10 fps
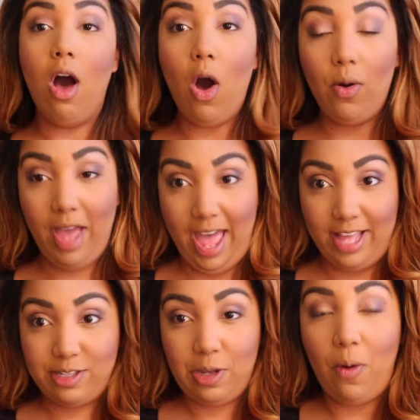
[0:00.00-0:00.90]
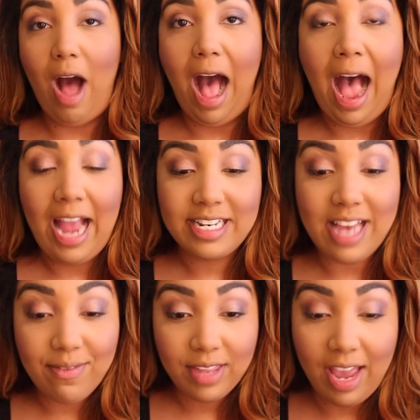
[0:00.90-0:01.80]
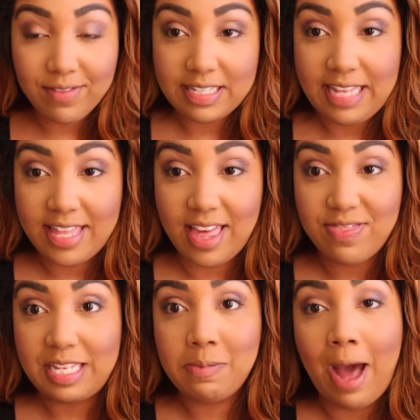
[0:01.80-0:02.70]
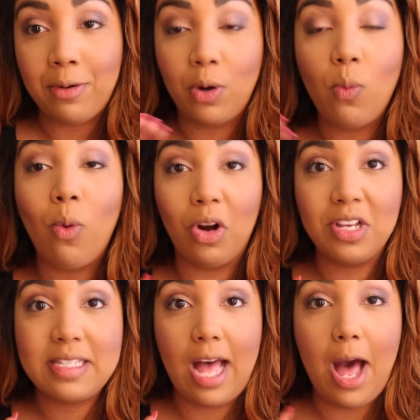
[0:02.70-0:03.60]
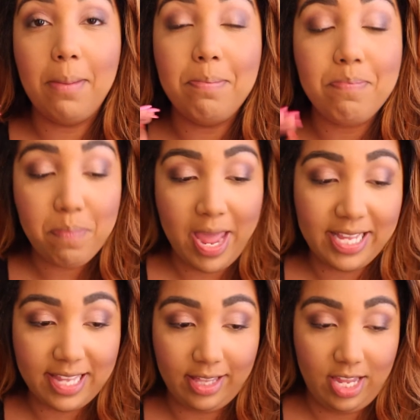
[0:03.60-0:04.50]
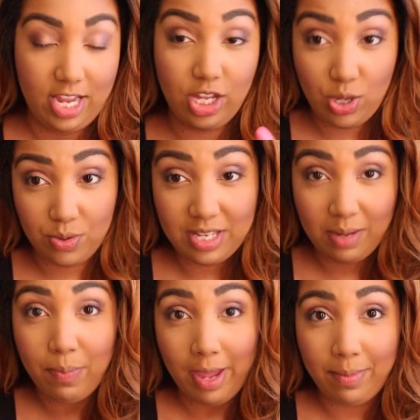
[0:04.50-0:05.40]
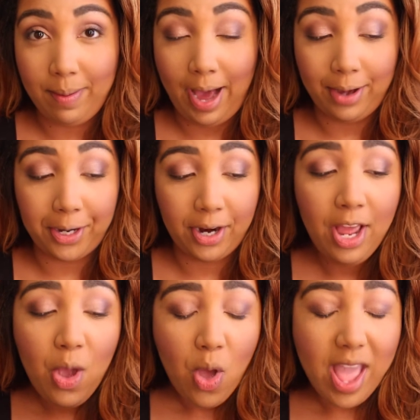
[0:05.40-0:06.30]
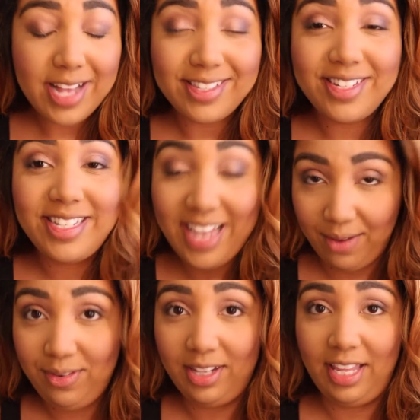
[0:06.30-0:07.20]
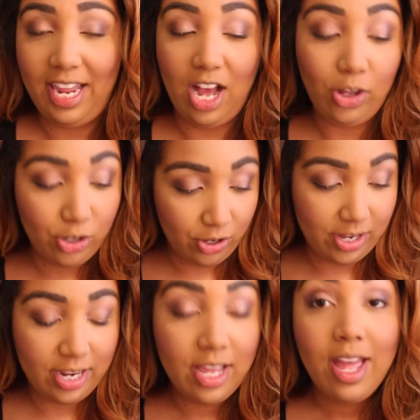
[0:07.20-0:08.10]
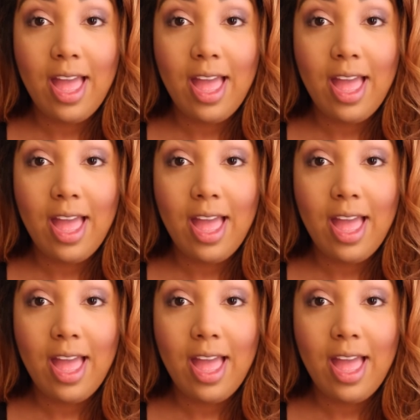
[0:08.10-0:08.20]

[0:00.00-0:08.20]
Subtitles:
Okay, so I definitely have to say that this powder works amazingly. Using baby powder is definitely a good,